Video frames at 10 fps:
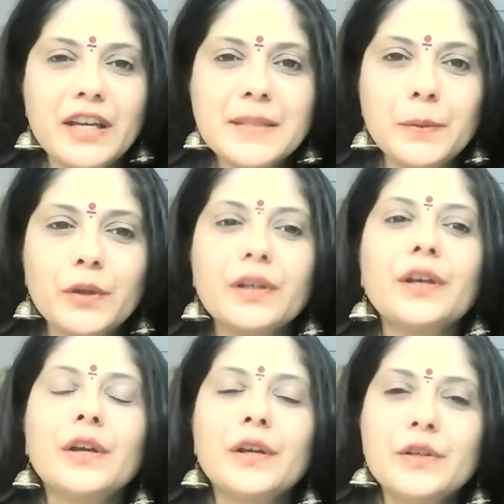Facebook,
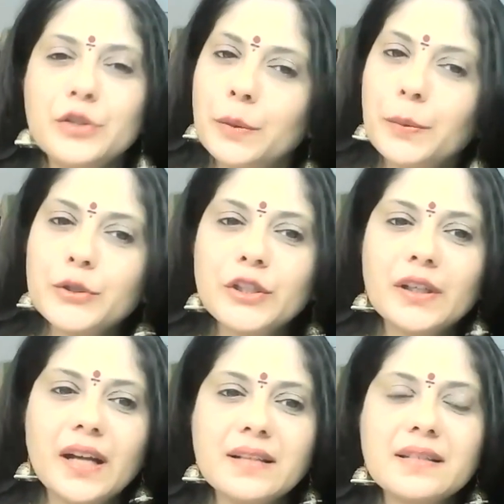do put in
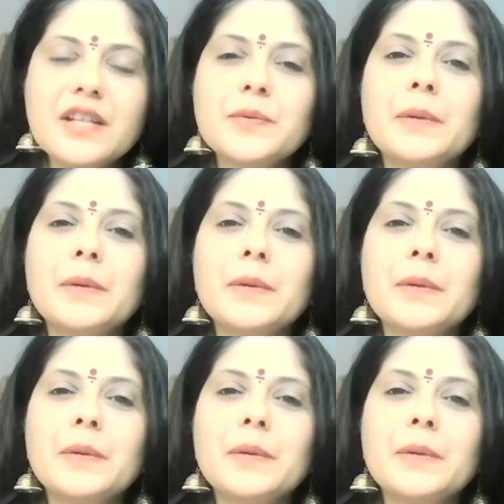your answers.